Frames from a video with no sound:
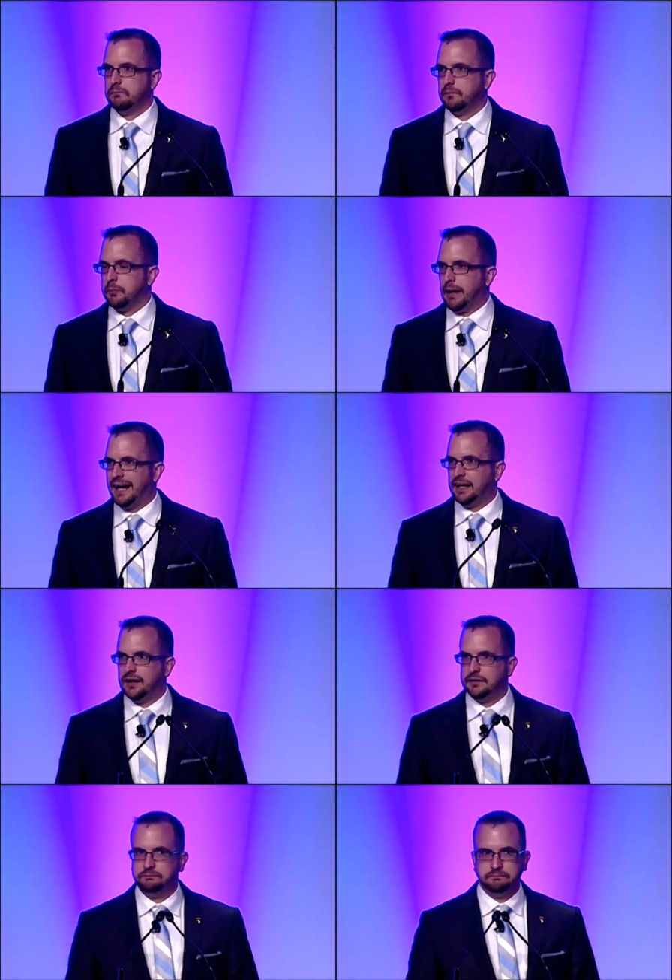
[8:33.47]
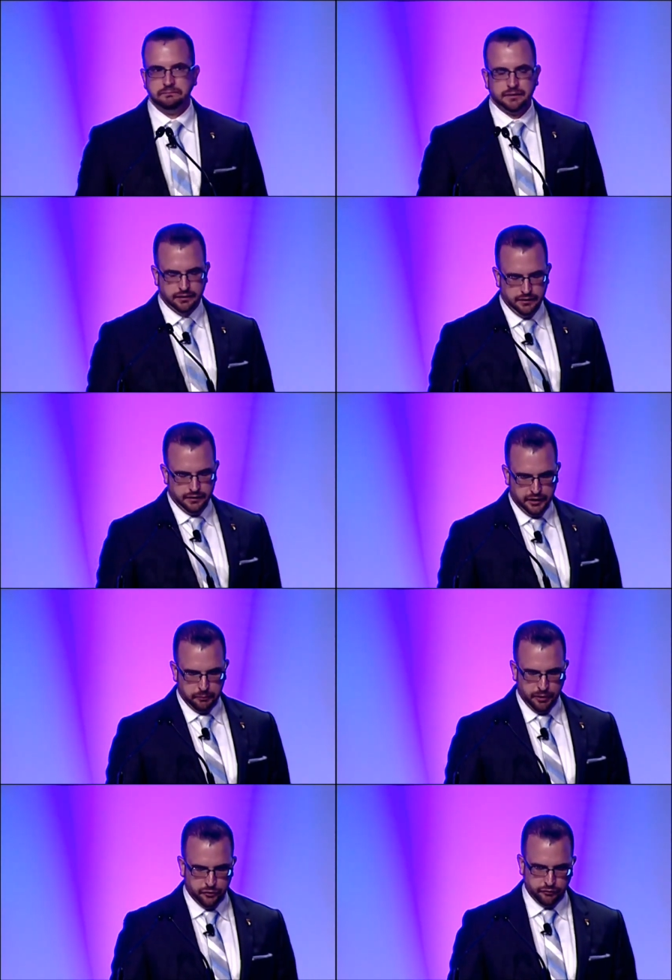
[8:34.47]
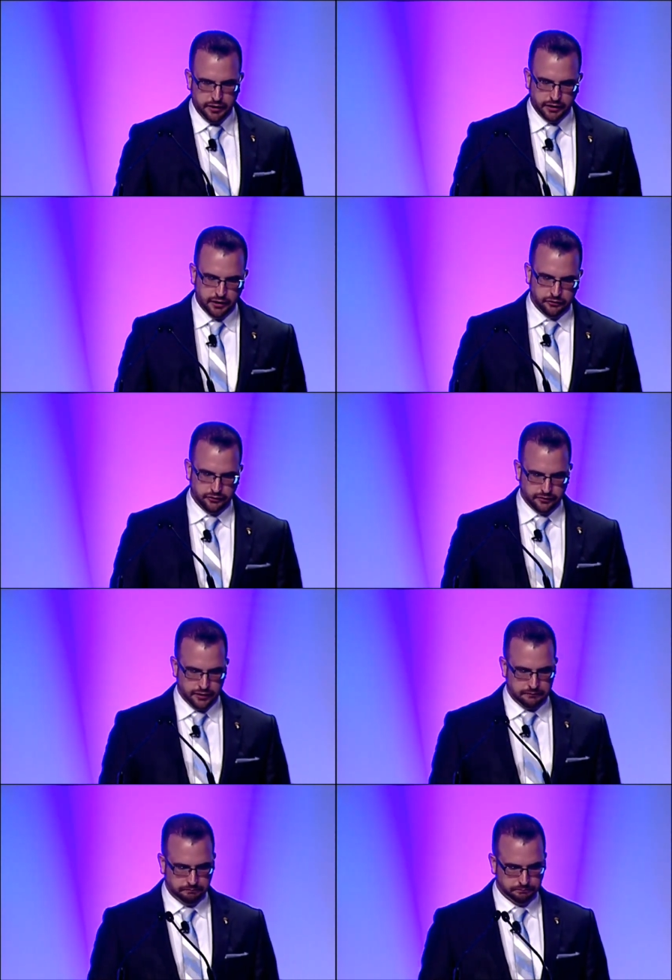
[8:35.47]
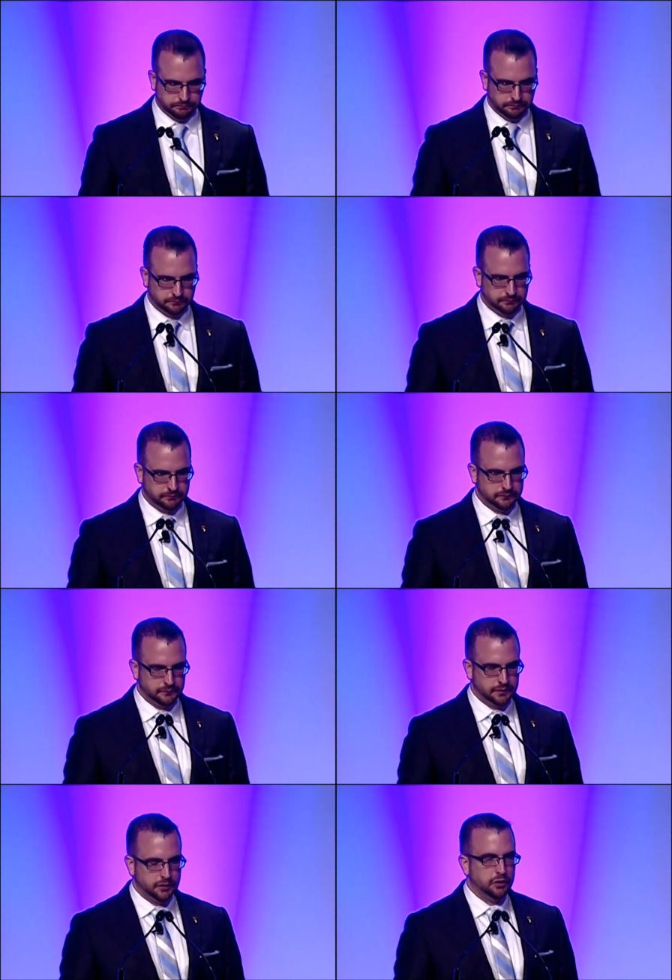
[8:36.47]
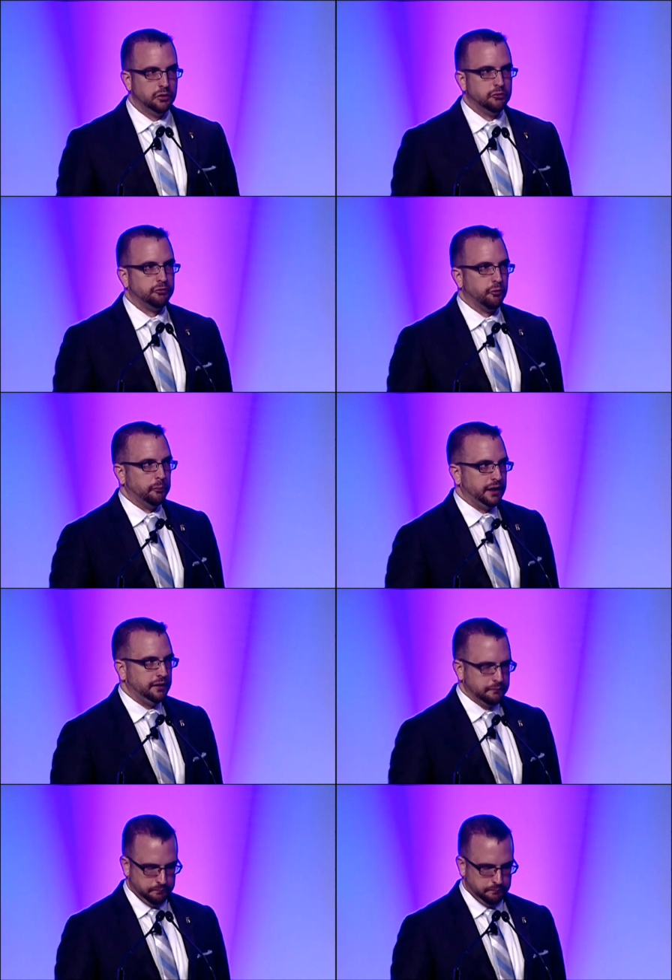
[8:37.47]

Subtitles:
the Pentagon, and the Pennsylvania countryside. For me,